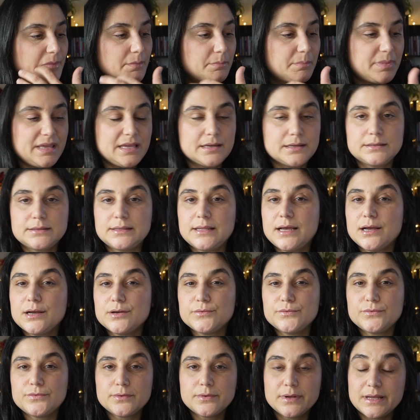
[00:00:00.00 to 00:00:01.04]
be it
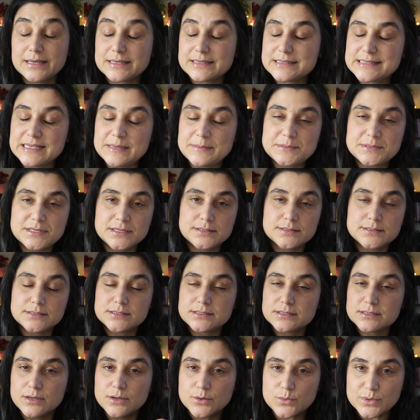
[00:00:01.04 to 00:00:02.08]
love,
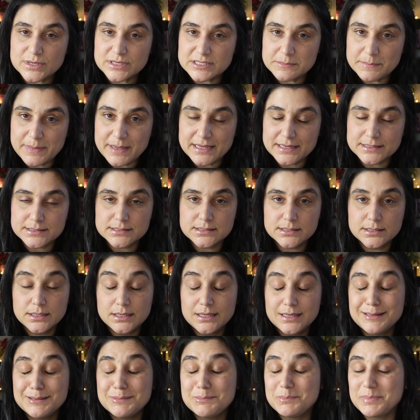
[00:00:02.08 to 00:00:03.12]
acceptance, respect,
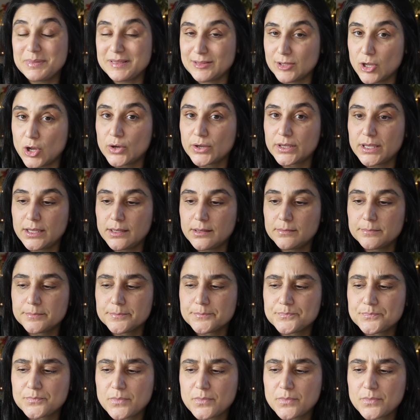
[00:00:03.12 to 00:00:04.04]
belonging.